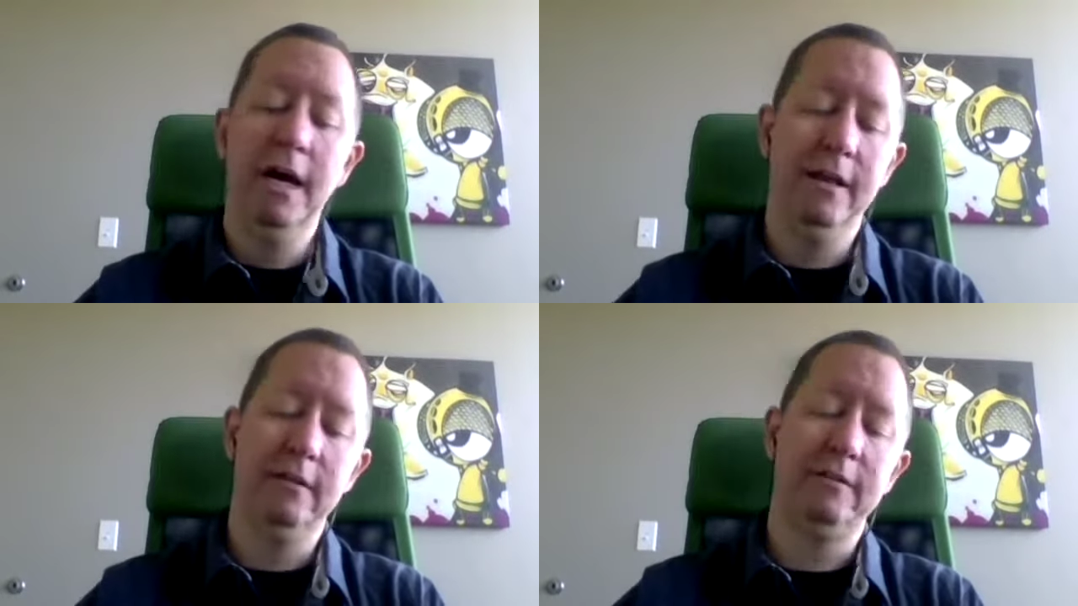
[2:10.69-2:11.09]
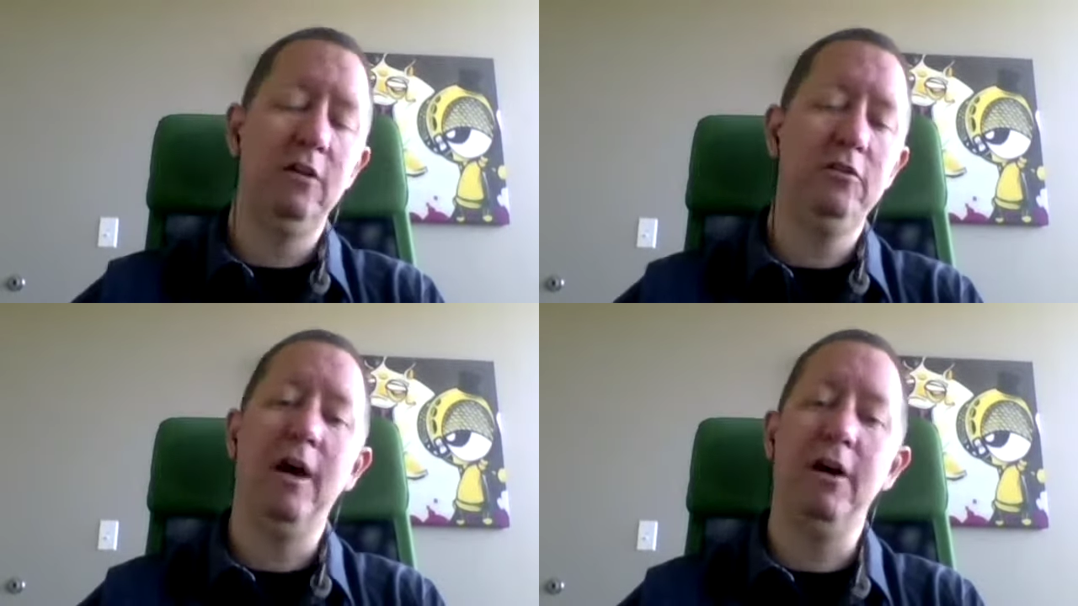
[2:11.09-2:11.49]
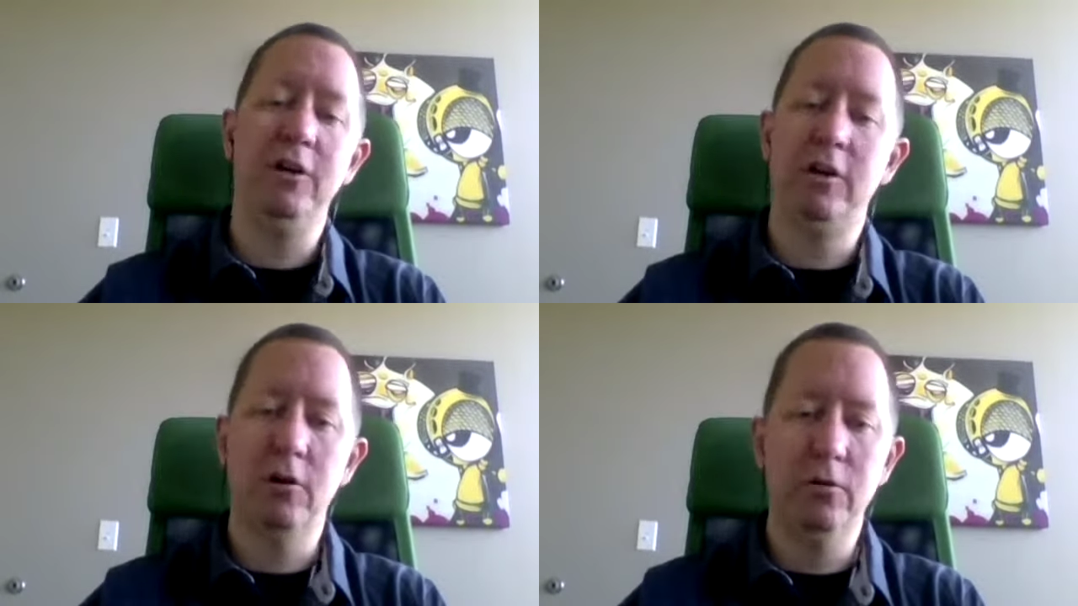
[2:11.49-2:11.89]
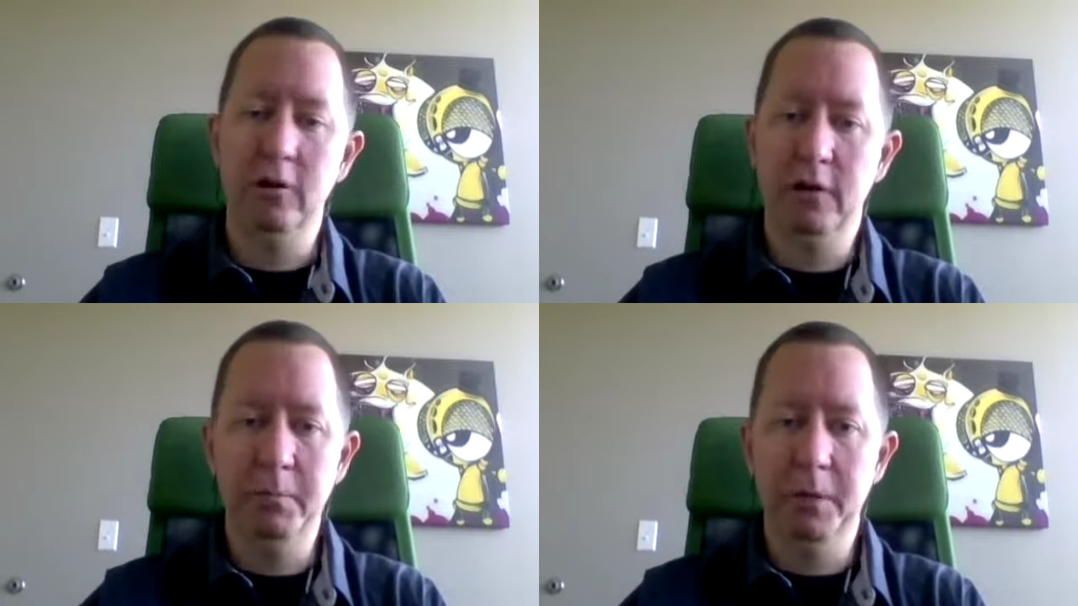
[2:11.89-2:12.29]
And it's also how you code
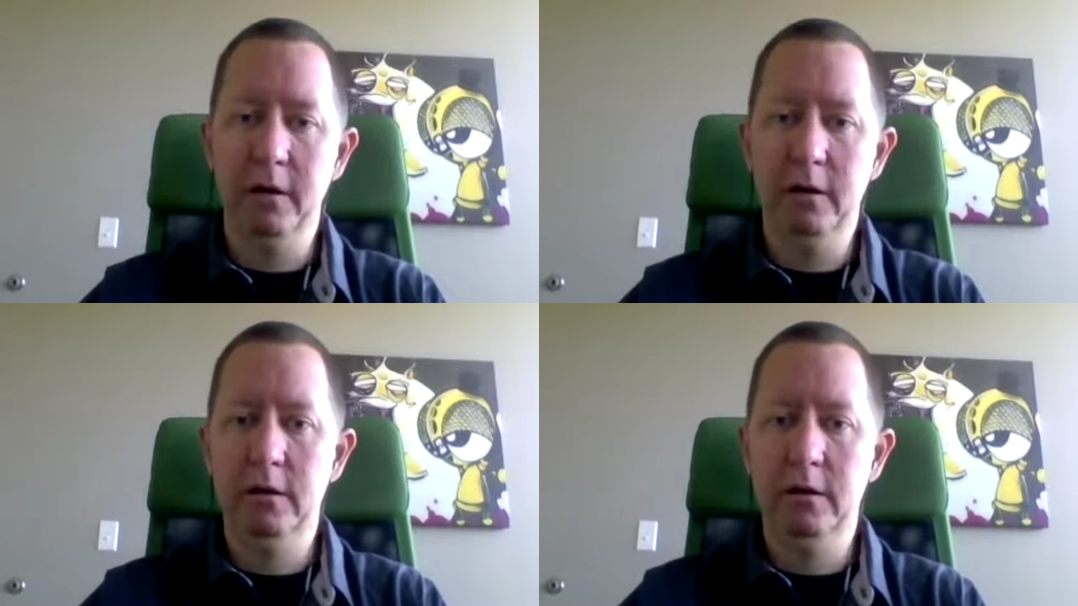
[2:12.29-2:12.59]
your email.